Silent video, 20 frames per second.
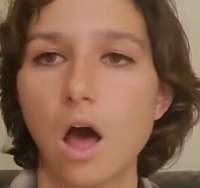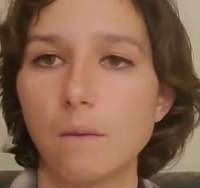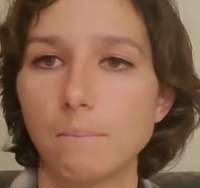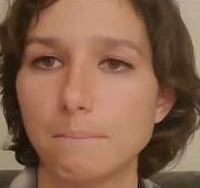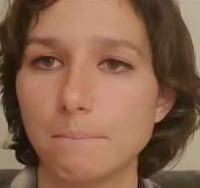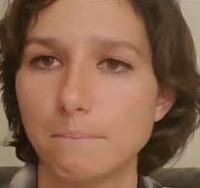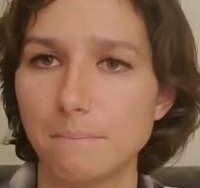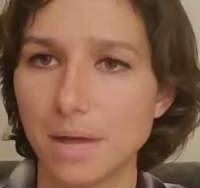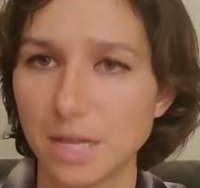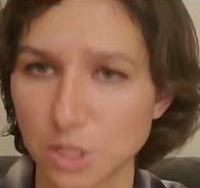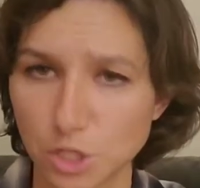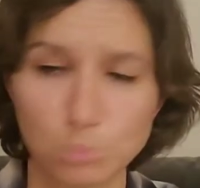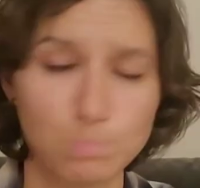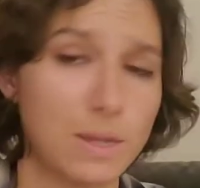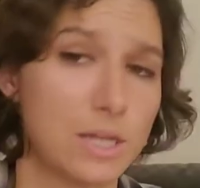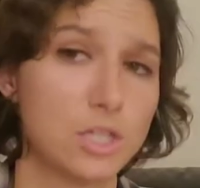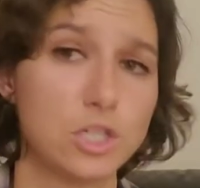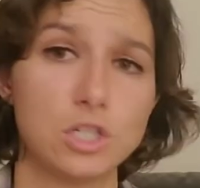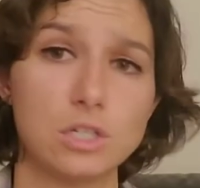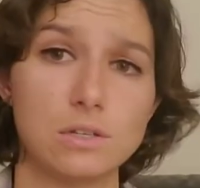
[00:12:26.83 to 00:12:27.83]
much
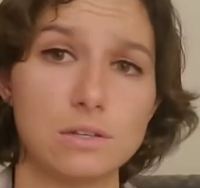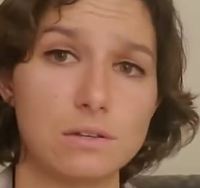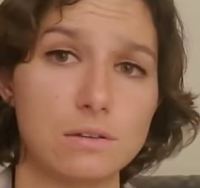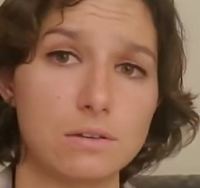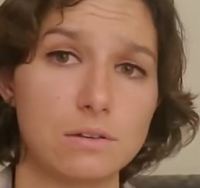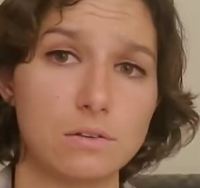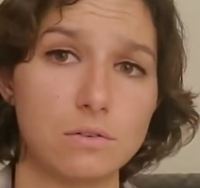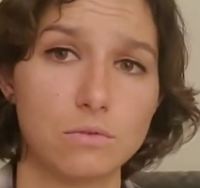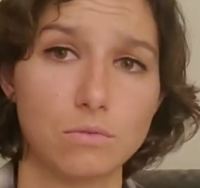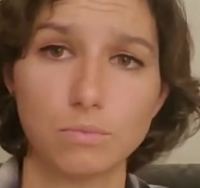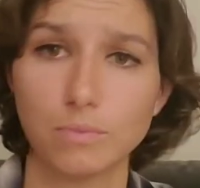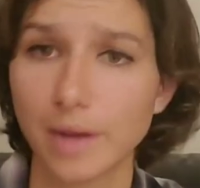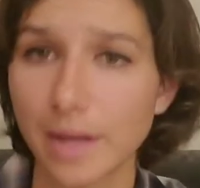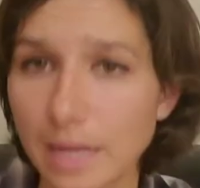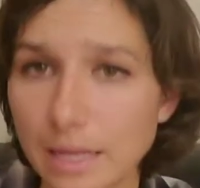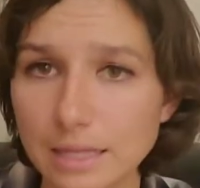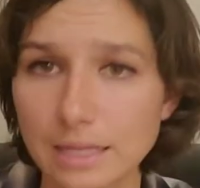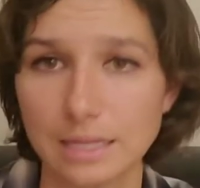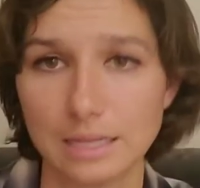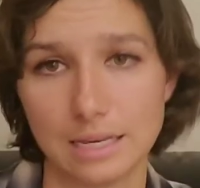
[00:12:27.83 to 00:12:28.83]

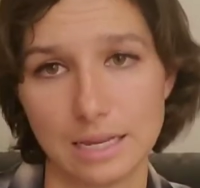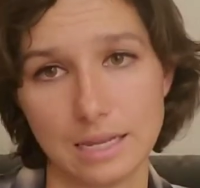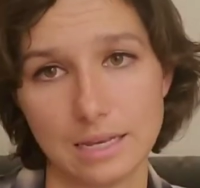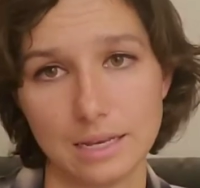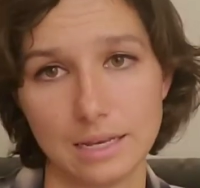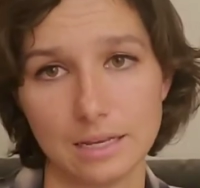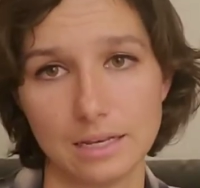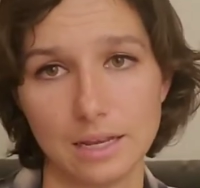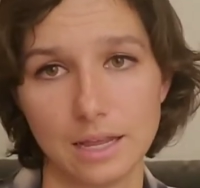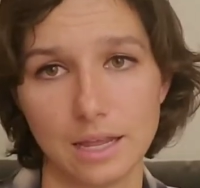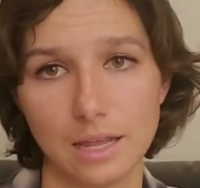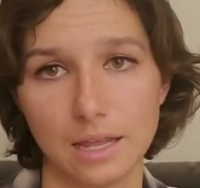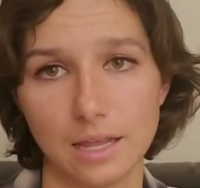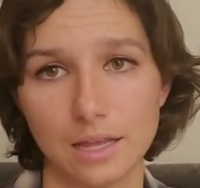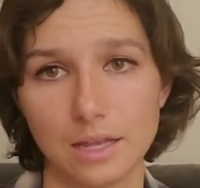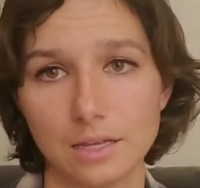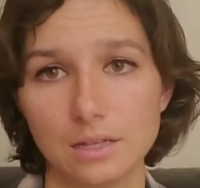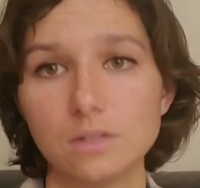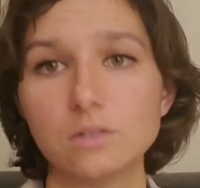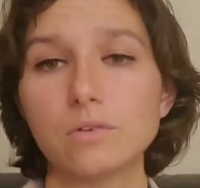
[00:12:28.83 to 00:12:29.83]
greatly needed
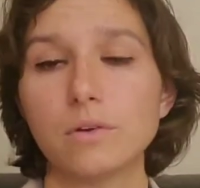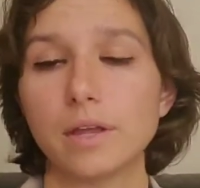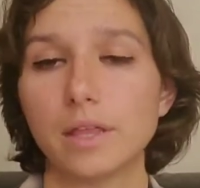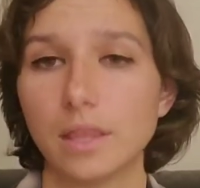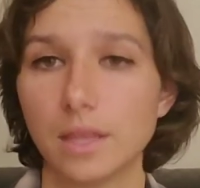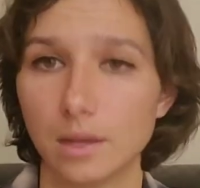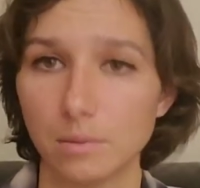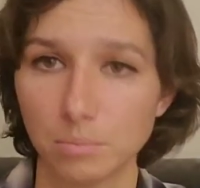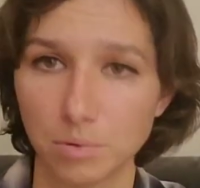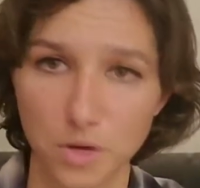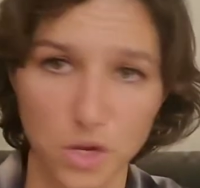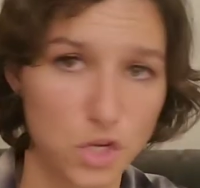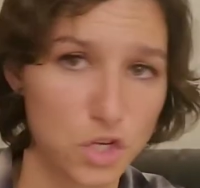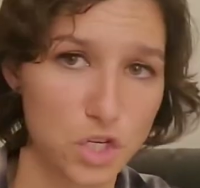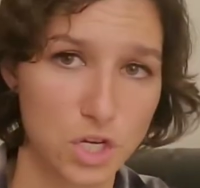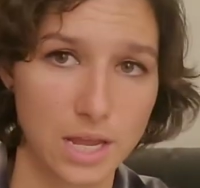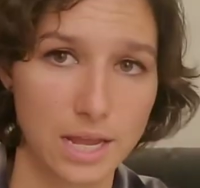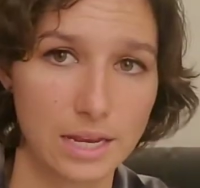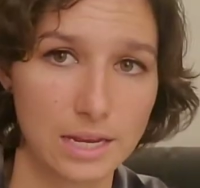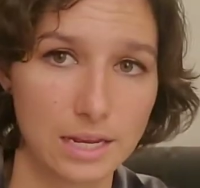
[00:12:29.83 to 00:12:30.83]
and greatly
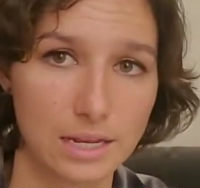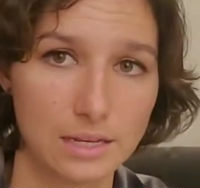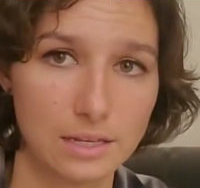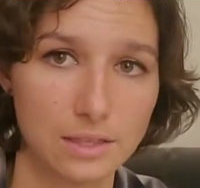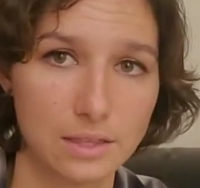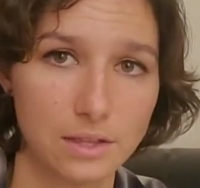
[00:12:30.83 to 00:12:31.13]
appreciated,